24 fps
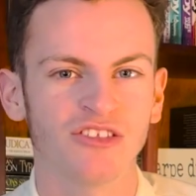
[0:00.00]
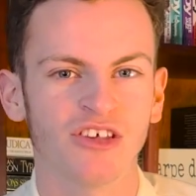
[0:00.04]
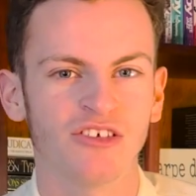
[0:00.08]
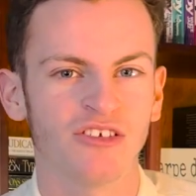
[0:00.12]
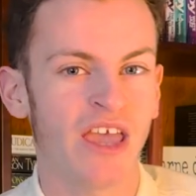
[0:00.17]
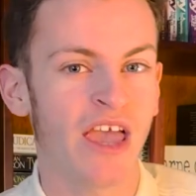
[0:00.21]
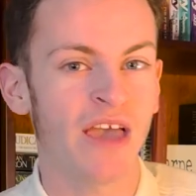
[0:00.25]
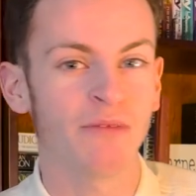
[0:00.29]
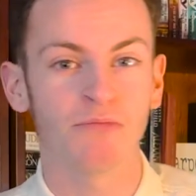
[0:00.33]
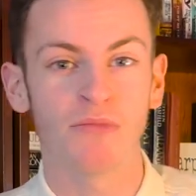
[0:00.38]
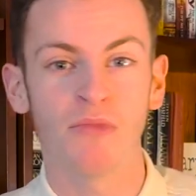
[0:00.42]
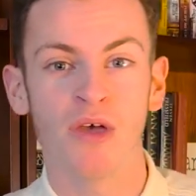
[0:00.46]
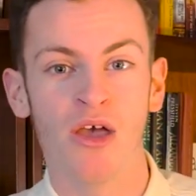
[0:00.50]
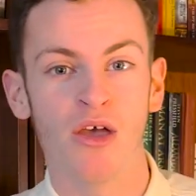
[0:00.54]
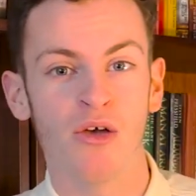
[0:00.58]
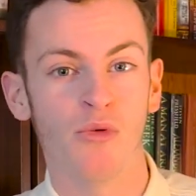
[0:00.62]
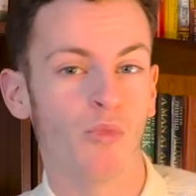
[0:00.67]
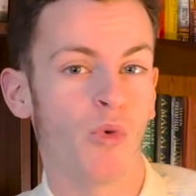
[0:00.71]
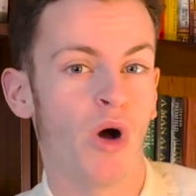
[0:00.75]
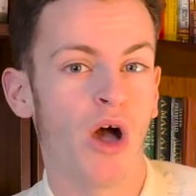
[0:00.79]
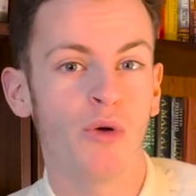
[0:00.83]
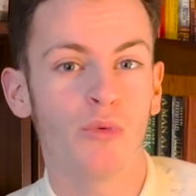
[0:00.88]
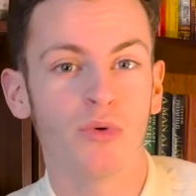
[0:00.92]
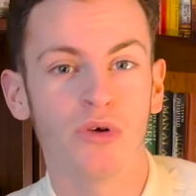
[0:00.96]
so yeah,
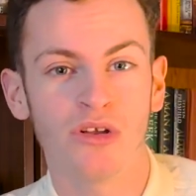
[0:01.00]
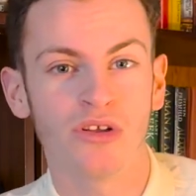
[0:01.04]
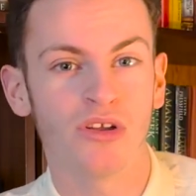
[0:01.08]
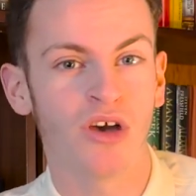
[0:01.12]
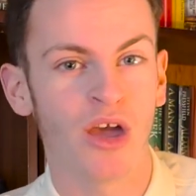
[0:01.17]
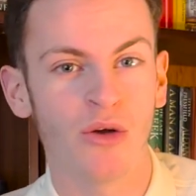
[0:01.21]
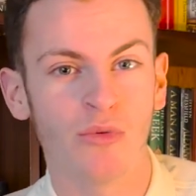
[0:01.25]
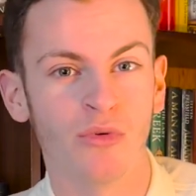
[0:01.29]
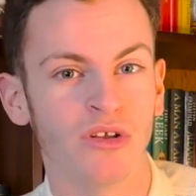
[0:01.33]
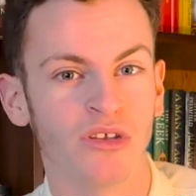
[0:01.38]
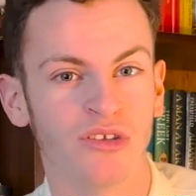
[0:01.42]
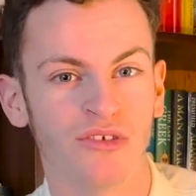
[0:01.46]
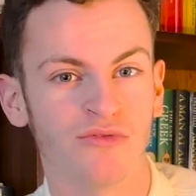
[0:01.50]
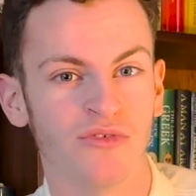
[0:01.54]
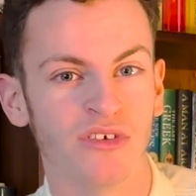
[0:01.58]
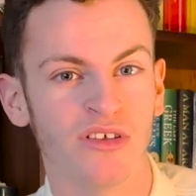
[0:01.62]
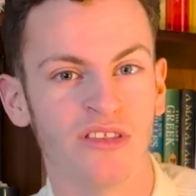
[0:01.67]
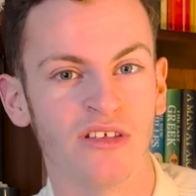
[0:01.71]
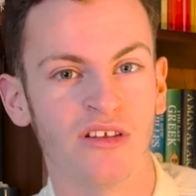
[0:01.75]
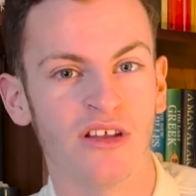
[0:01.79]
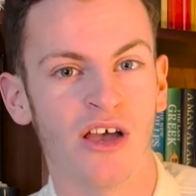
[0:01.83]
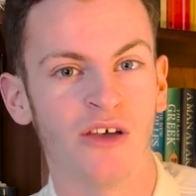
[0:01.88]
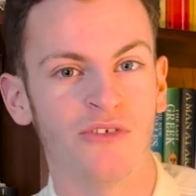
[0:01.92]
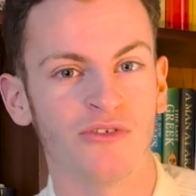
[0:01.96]
why wouldn't I want to read
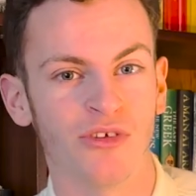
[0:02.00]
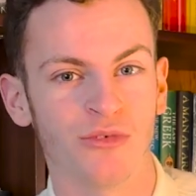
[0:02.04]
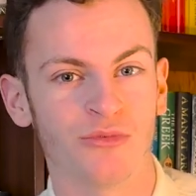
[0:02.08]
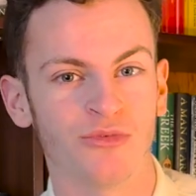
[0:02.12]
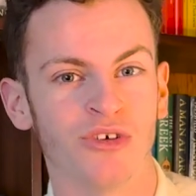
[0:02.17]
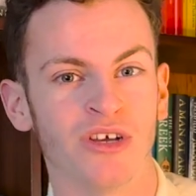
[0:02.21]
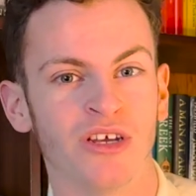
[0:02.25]
the Live Ship